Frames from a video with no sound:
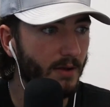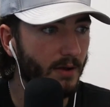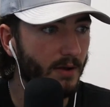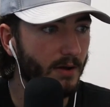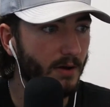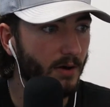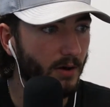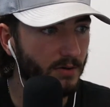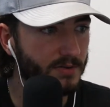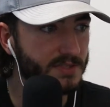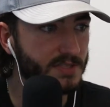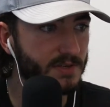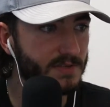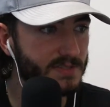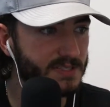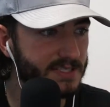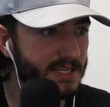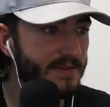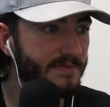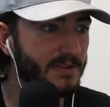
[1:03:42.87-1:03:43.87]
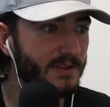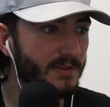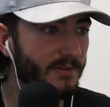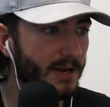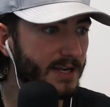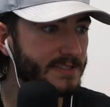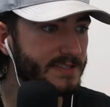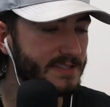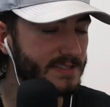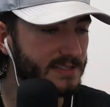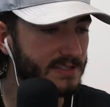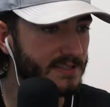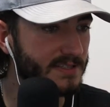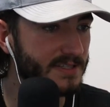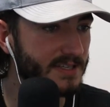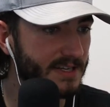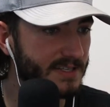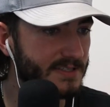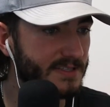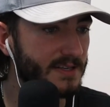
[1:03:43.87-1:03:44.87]
Also, Steven Lorentz is
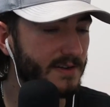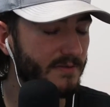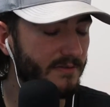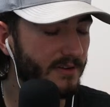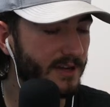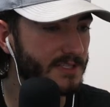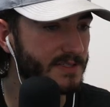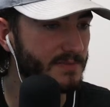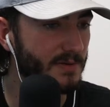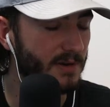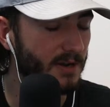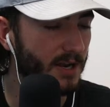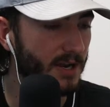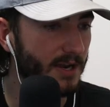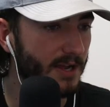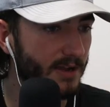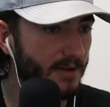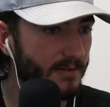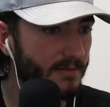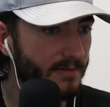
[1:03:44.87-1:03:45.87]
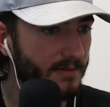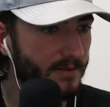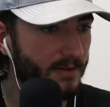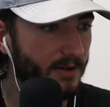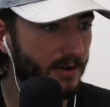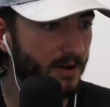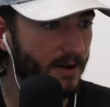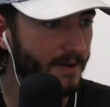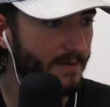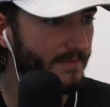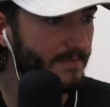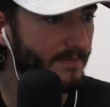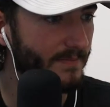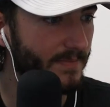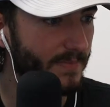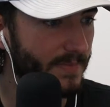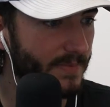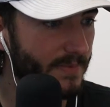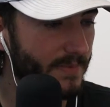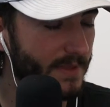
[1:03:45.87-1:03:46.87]
listed as a defenseman right now on
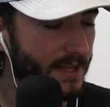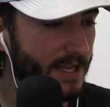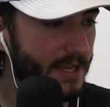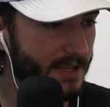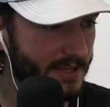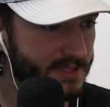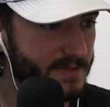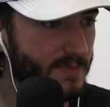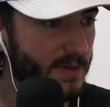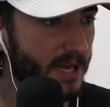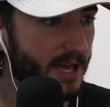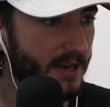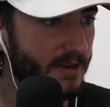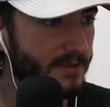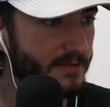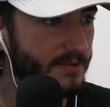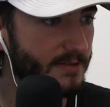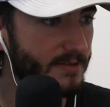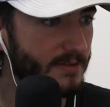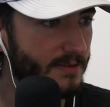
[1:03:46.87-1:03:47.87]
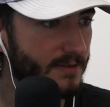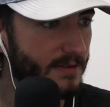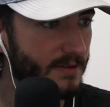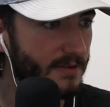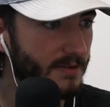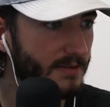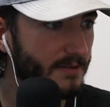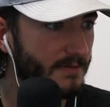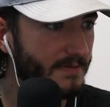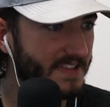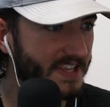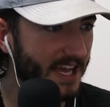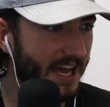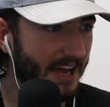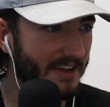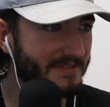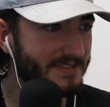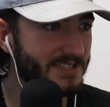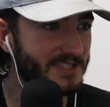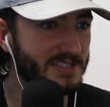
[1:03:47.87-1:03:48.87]
ESPN. I
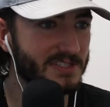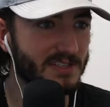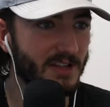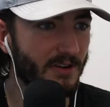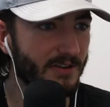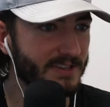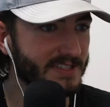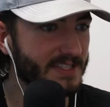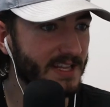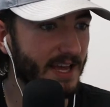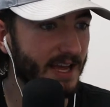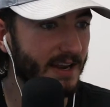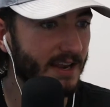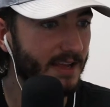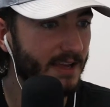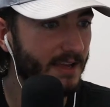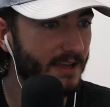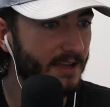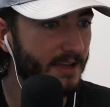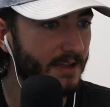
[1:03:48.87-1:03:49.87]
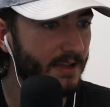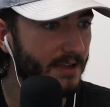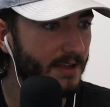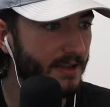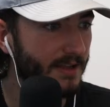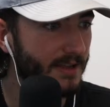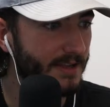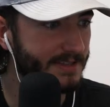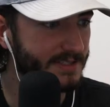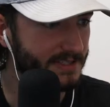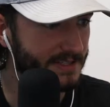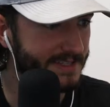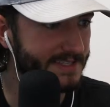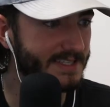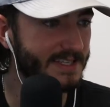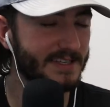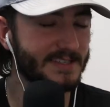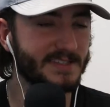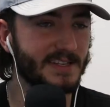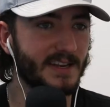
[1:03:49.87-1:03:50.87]
just noticed that. He's
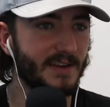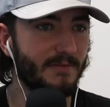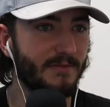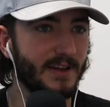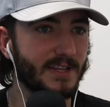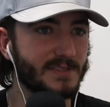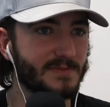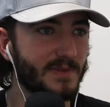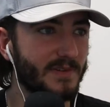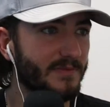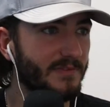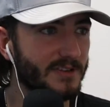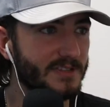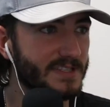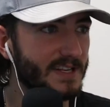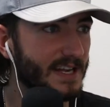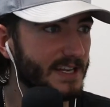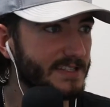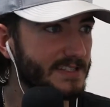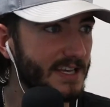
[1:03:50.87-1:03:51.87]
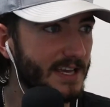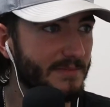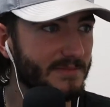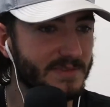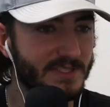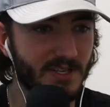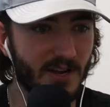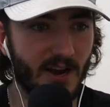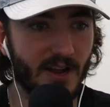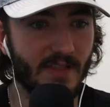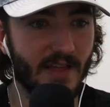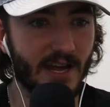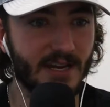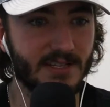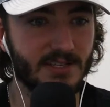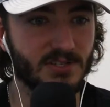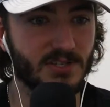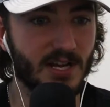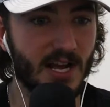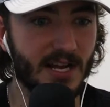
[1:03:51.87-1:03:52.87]
listed as a defenseman for tonight's game. Sorry, that
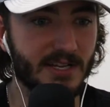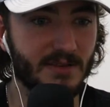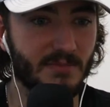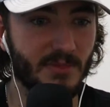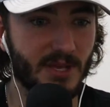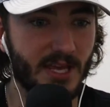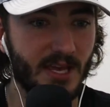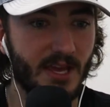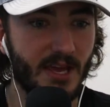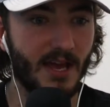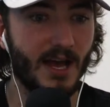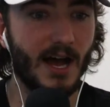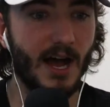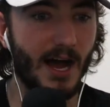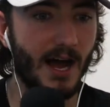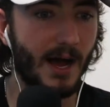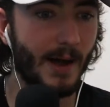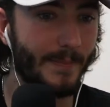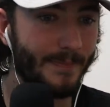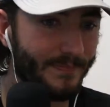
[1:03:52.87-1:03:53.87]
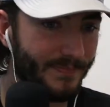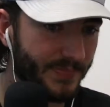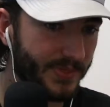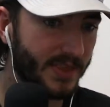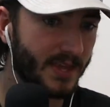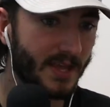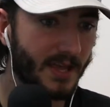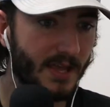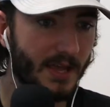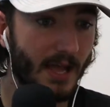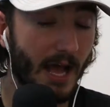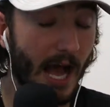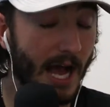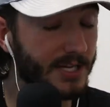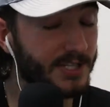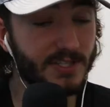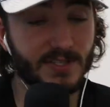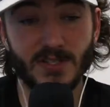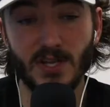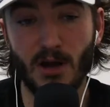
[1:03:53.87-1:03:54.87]
distracted me. I
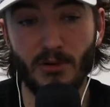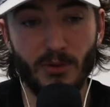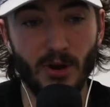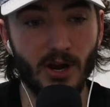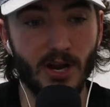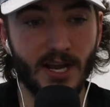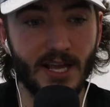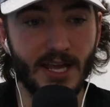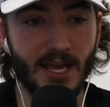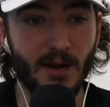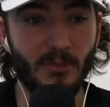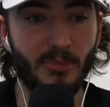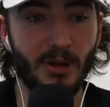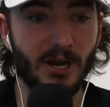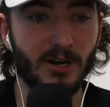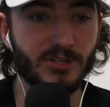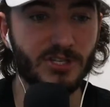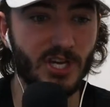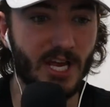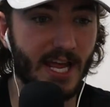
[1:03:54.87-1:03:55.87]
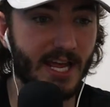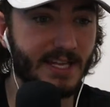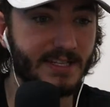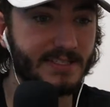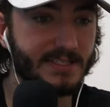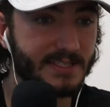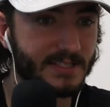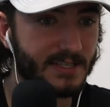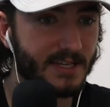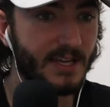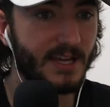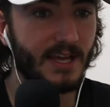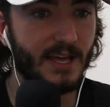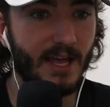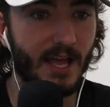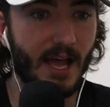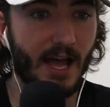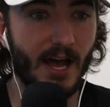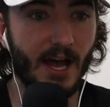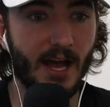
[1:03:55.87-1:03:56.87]
just thought we were going to get a better chance
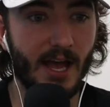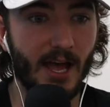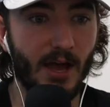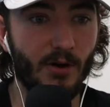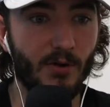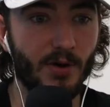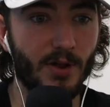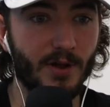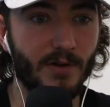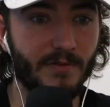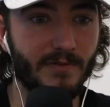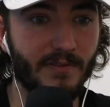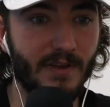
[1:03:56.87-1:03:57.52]
out of